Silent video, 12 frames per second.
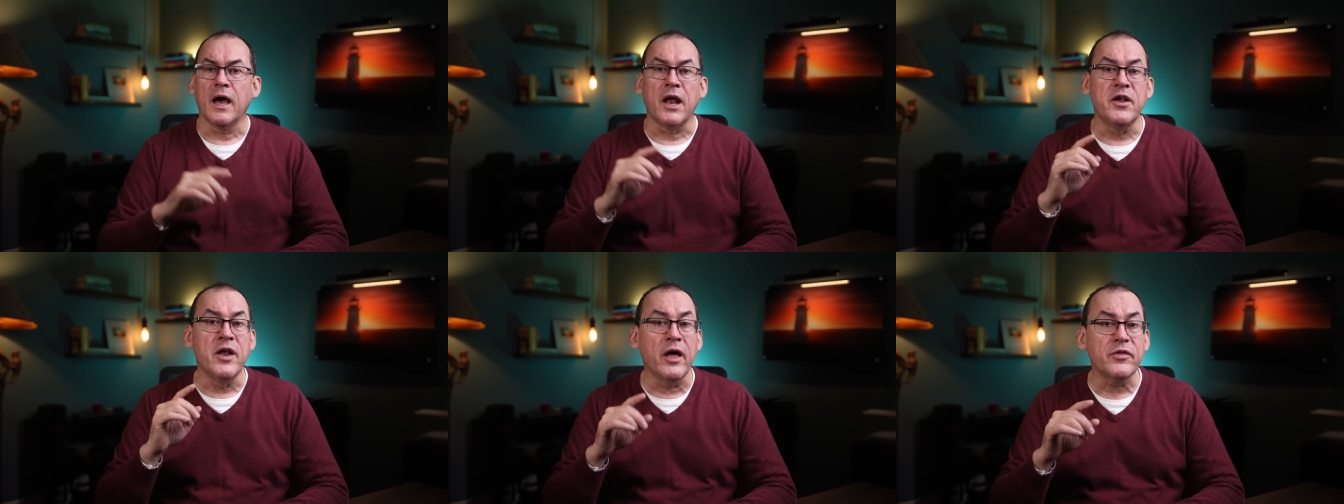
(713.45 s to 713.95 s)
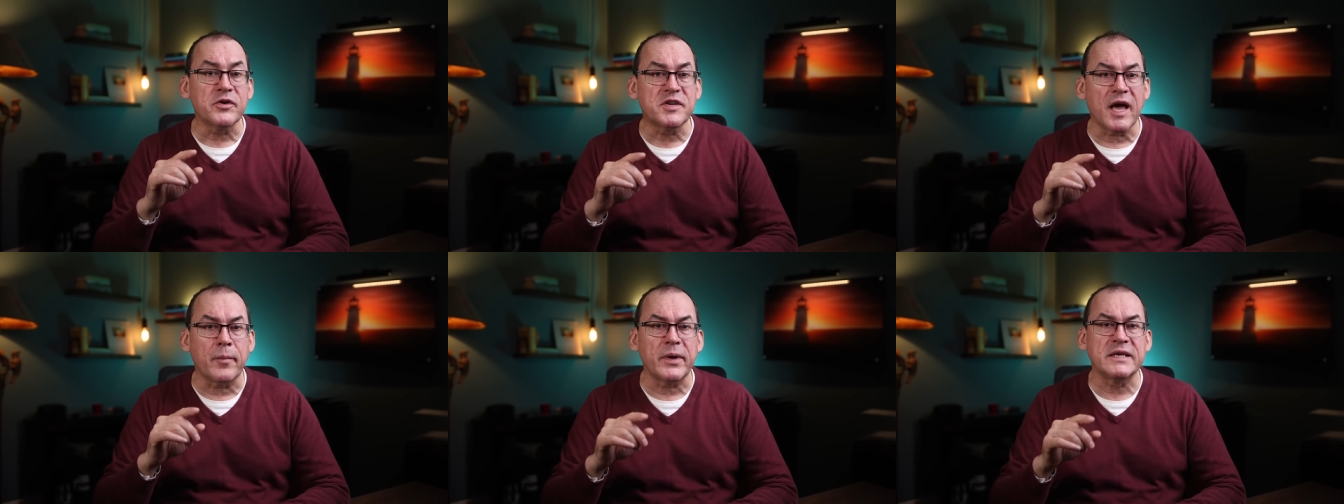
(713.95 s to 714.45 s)
Another
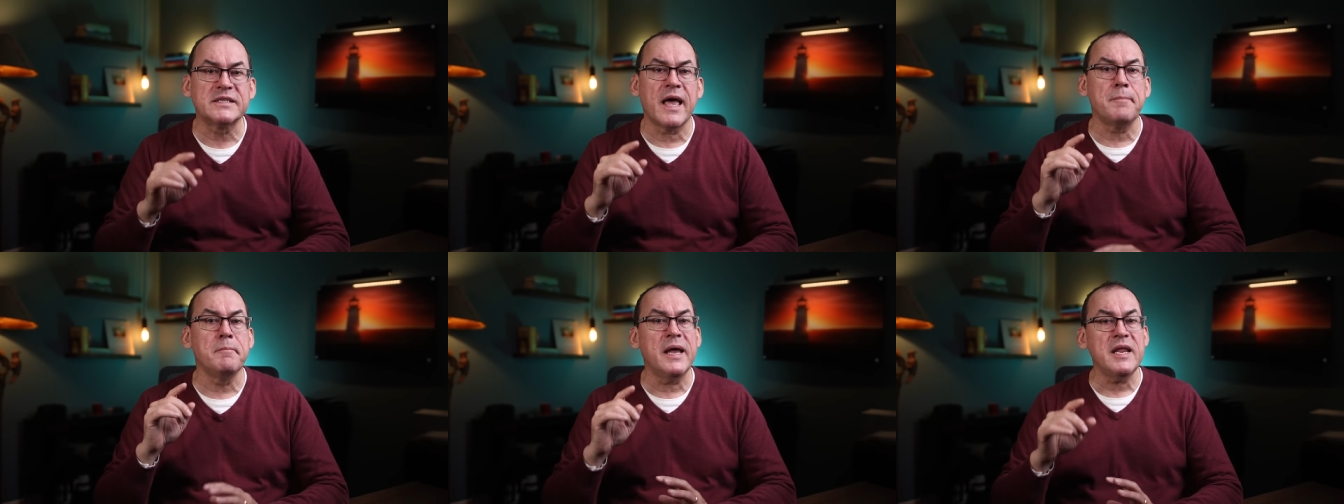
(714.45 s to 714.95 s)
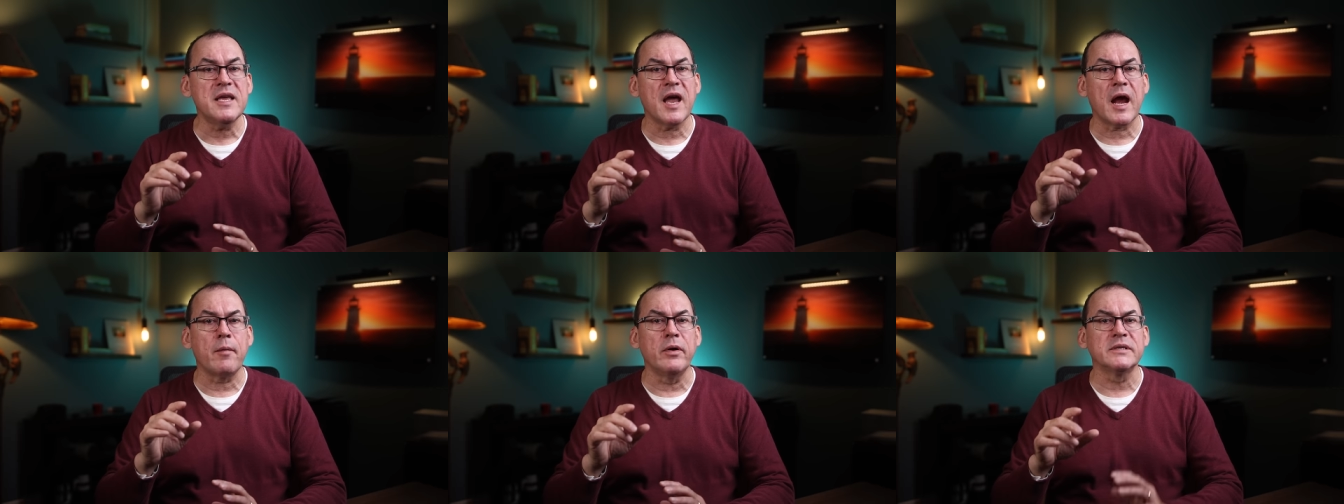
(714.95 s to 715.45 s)
tip is that many
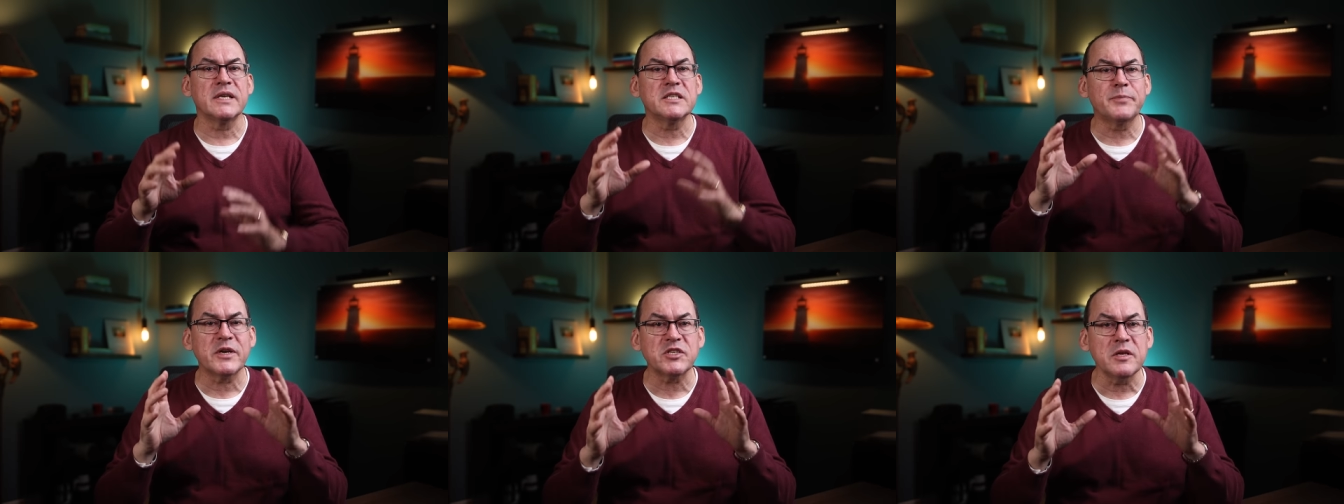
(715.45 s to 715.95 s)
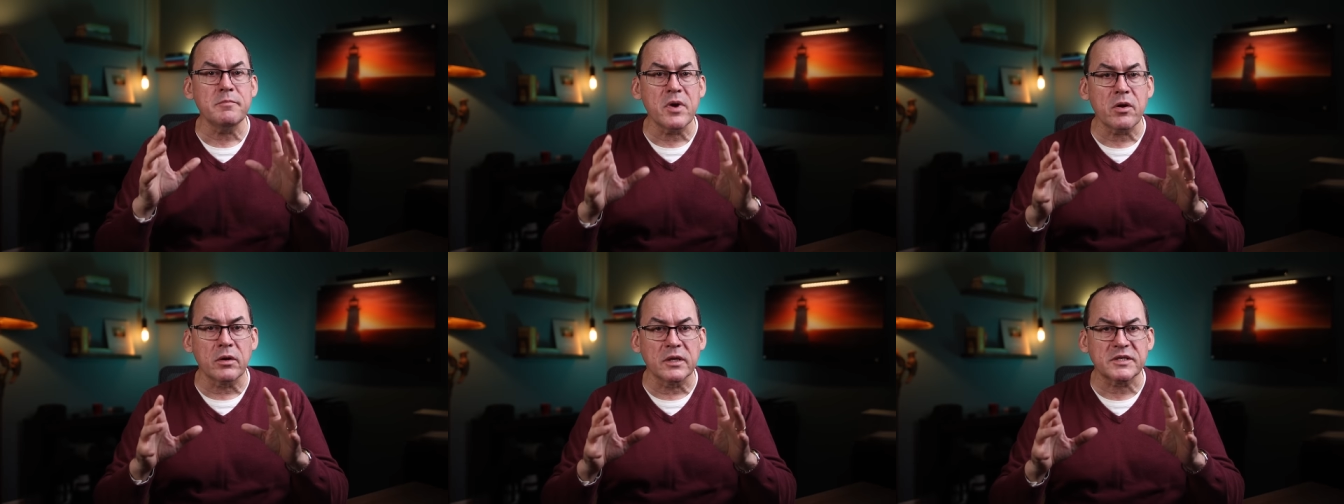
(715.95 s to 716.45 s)
cameras, especially
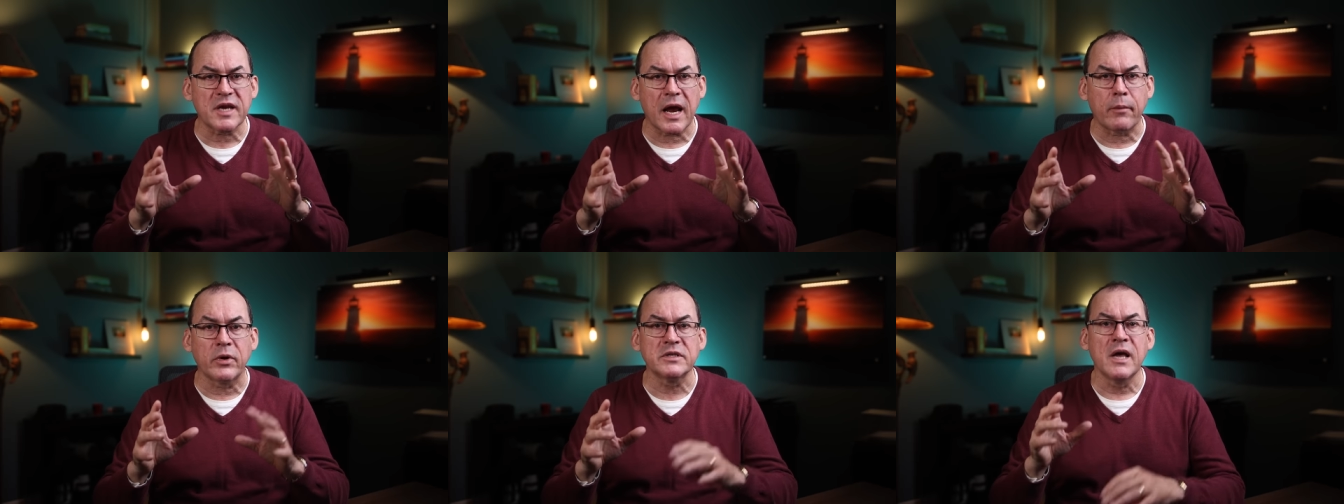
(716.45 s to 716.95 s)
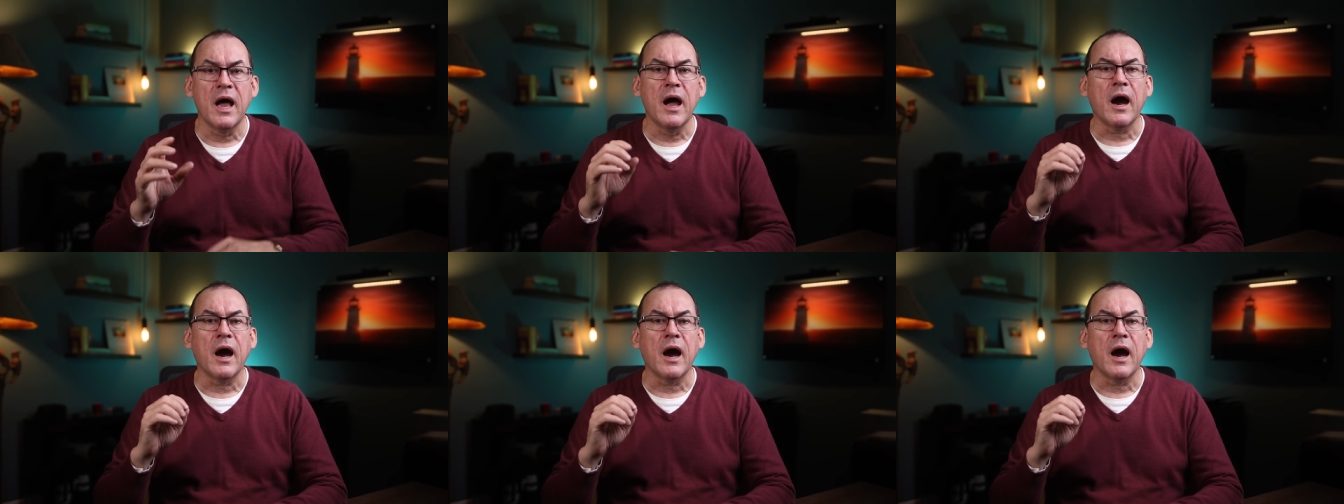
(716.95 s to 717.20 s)
mirrorless cameras,